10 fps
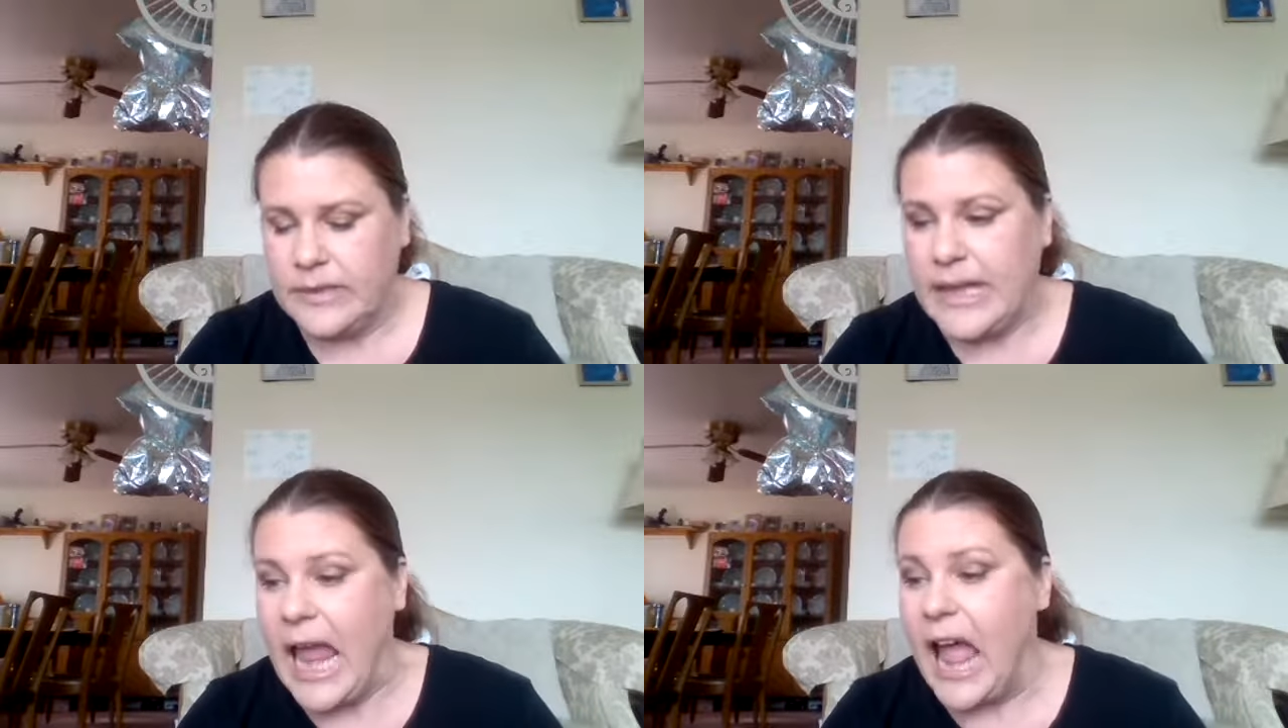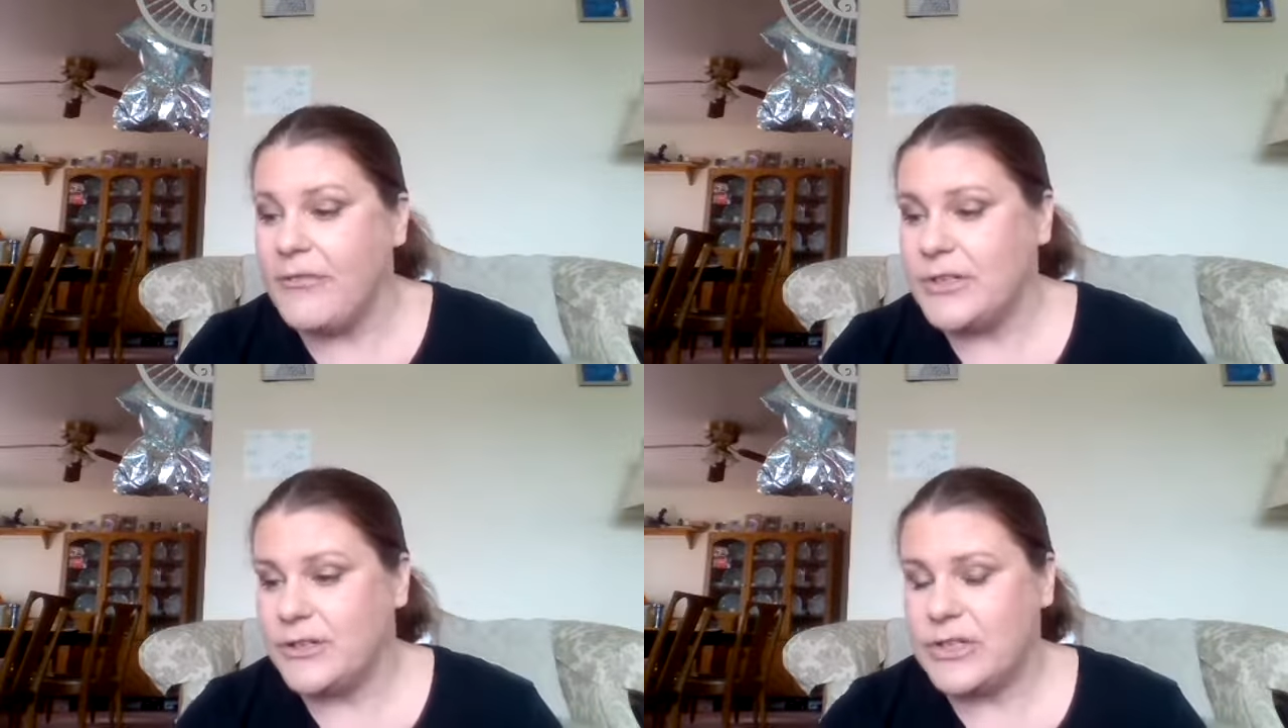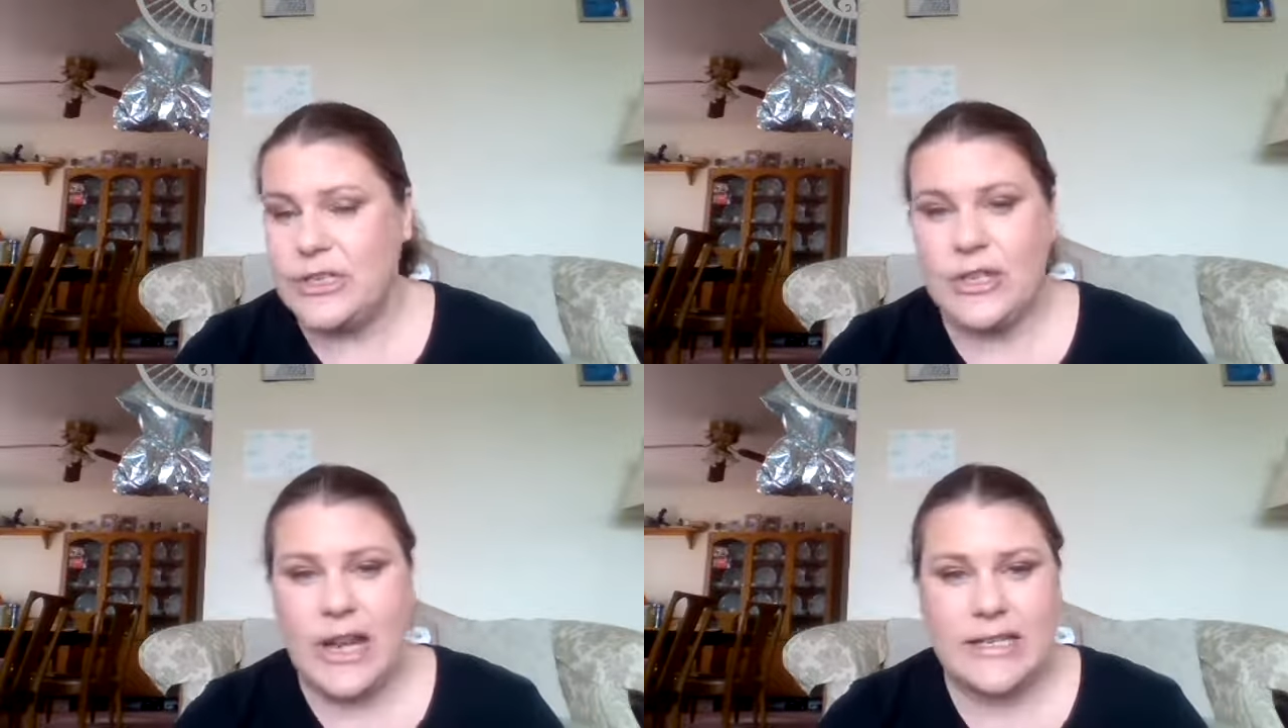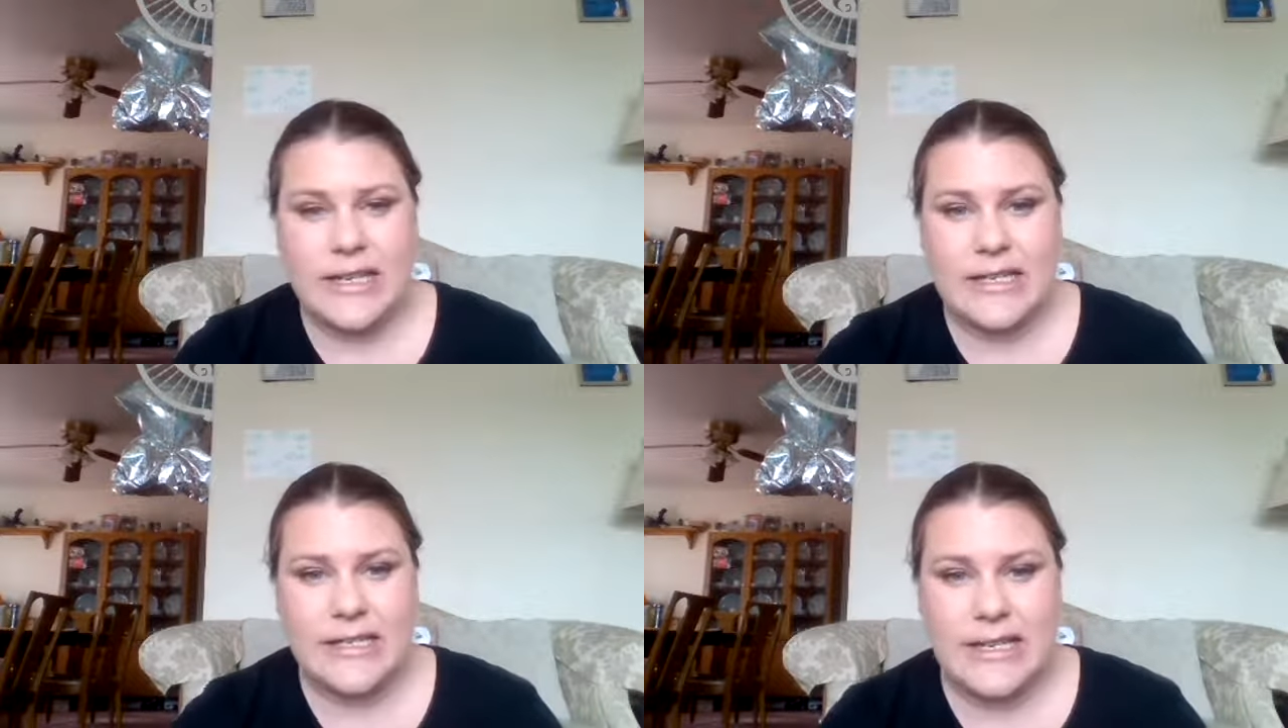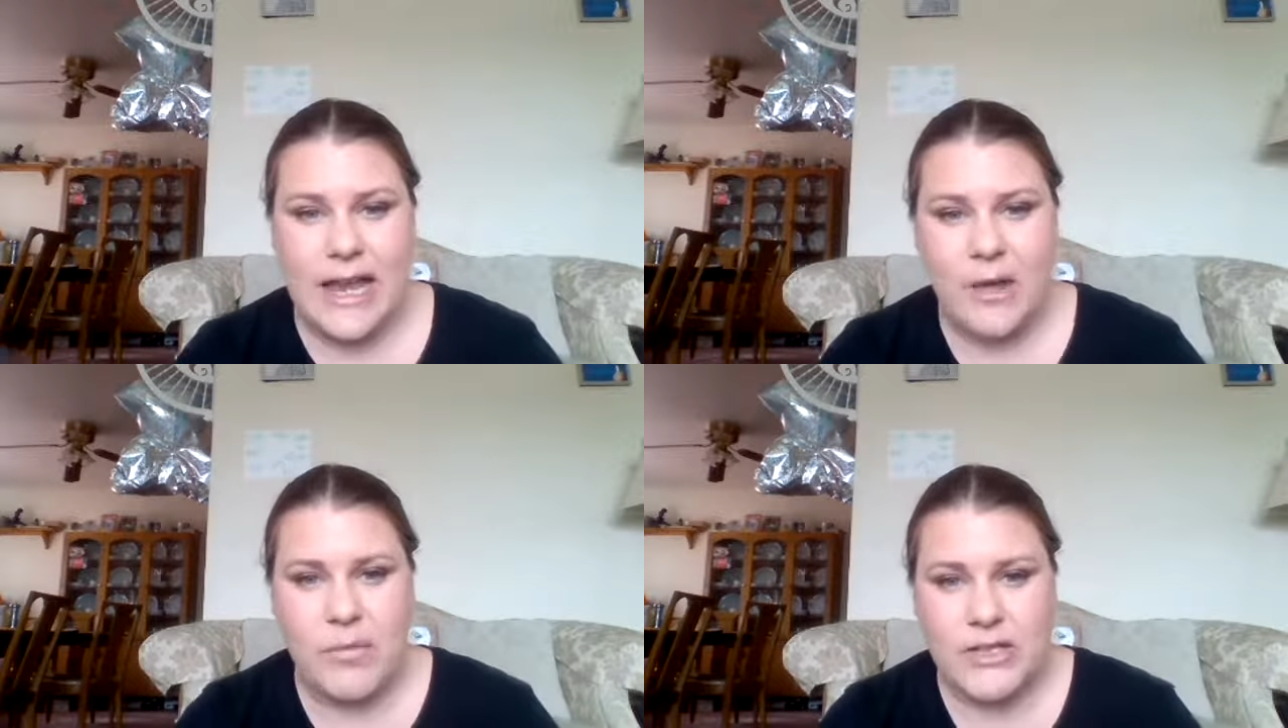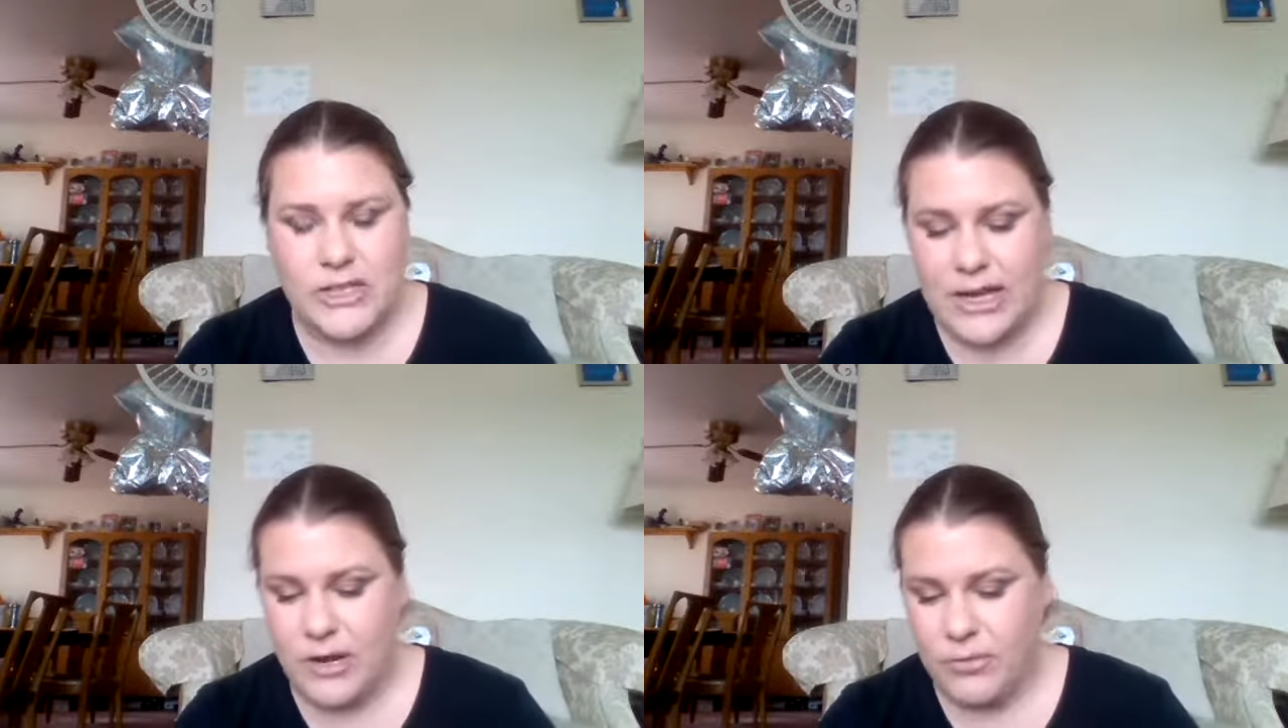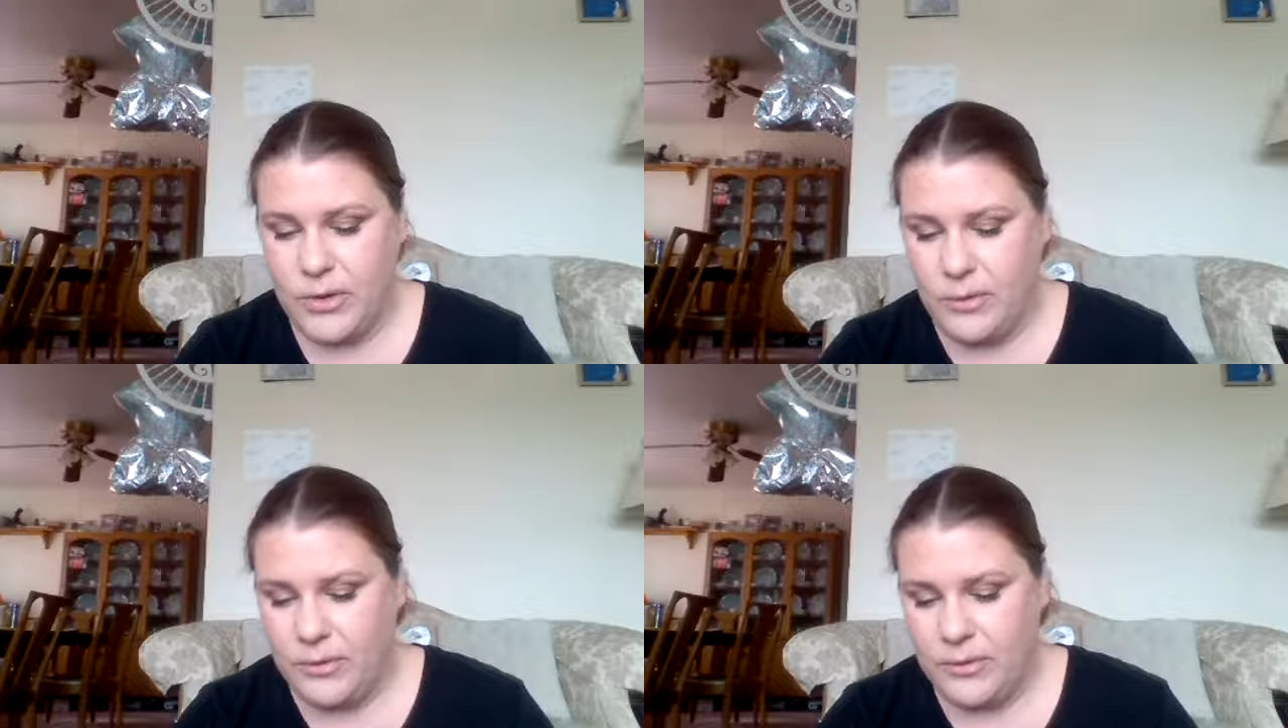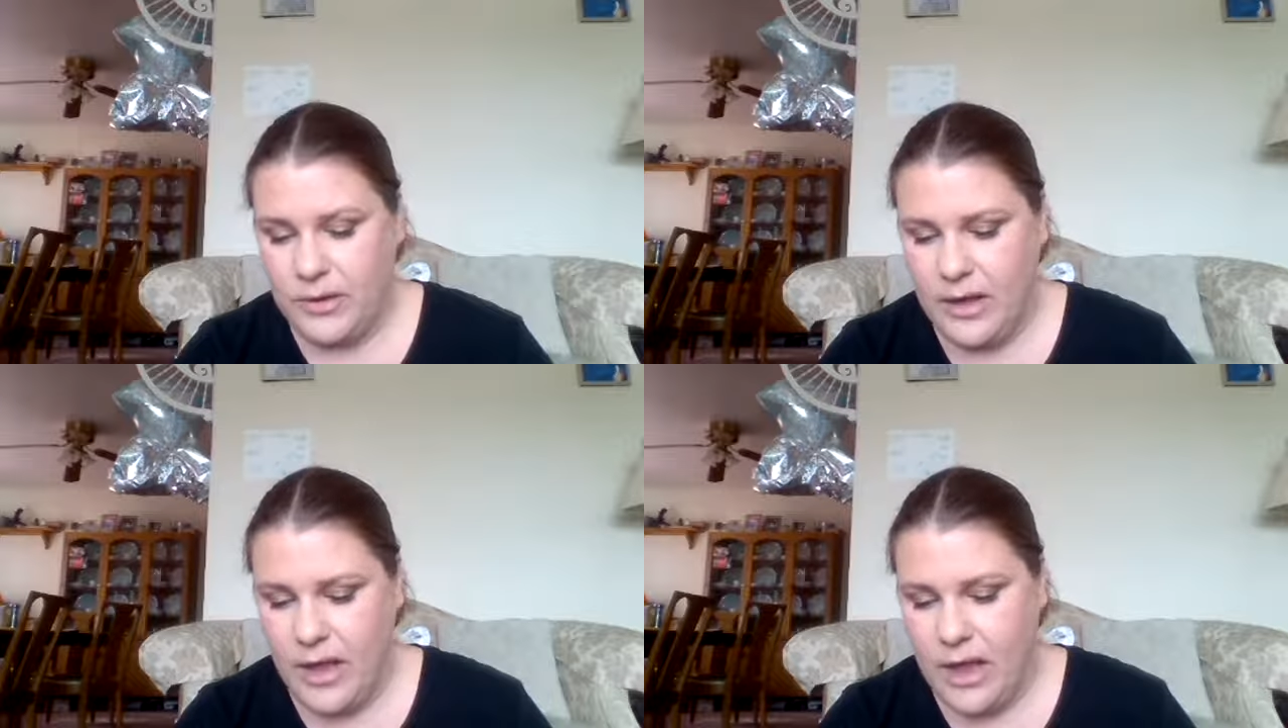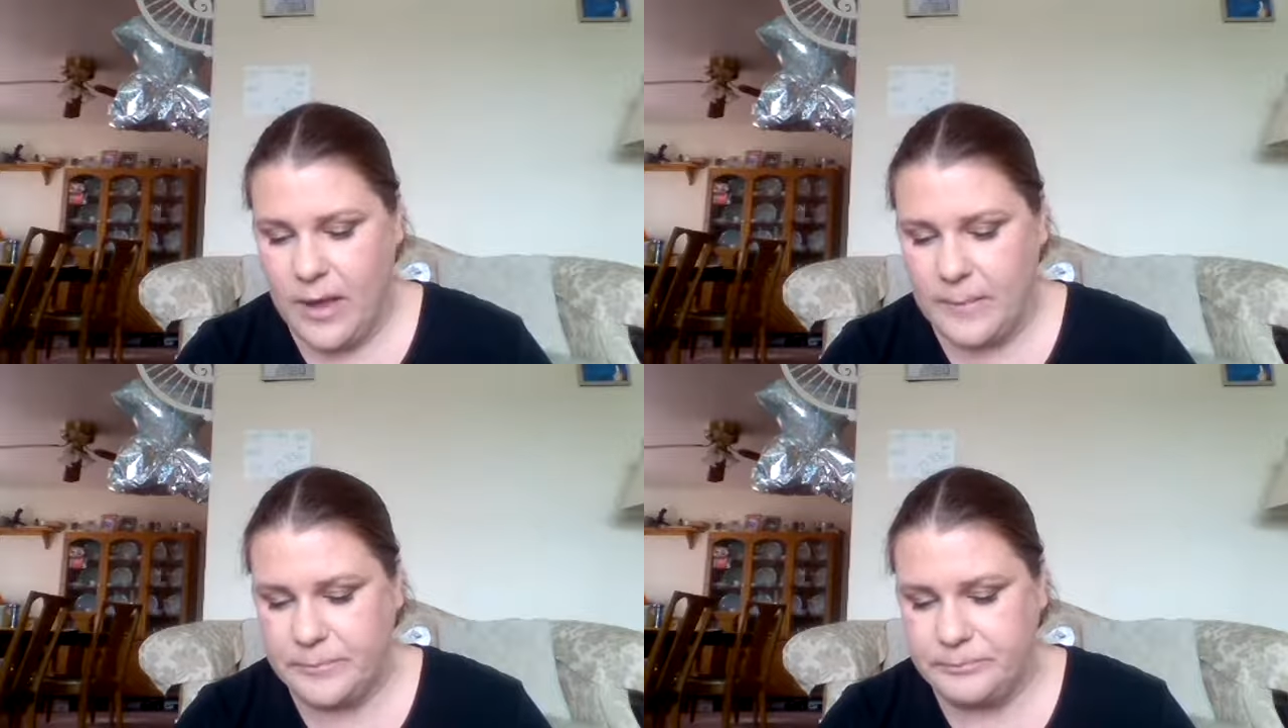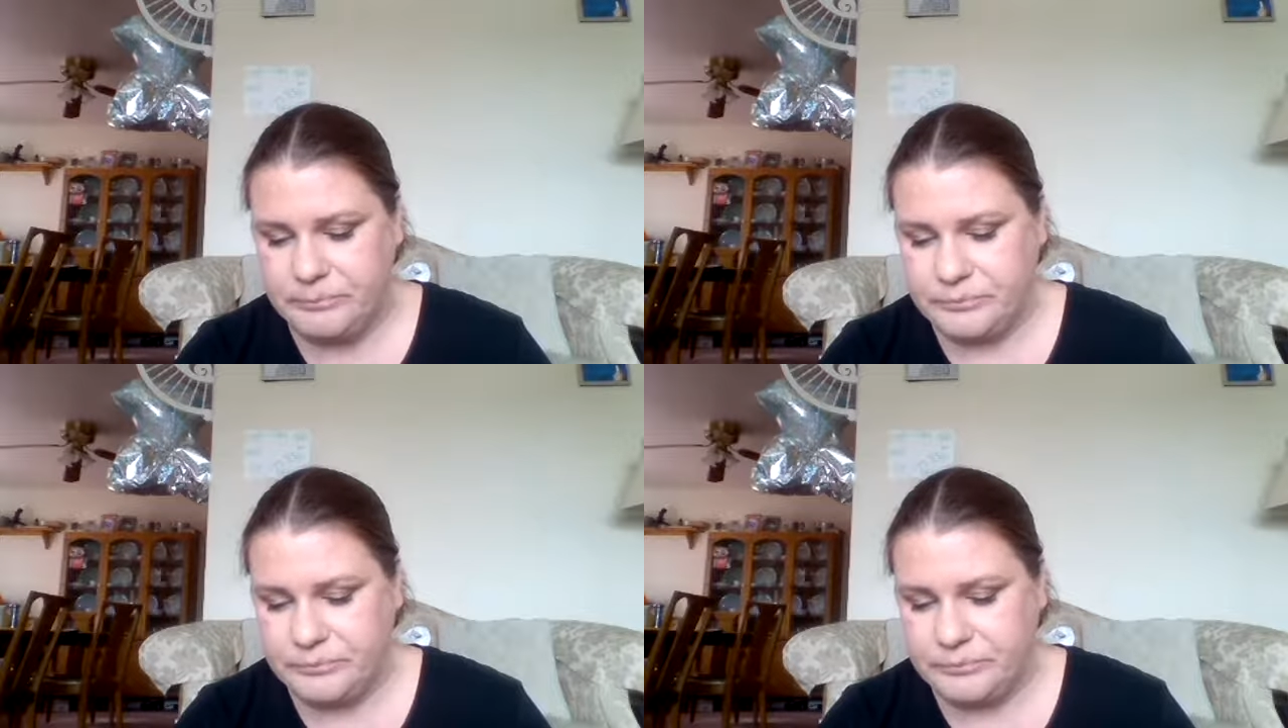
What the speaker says: the after so you guys can see how much they grew. That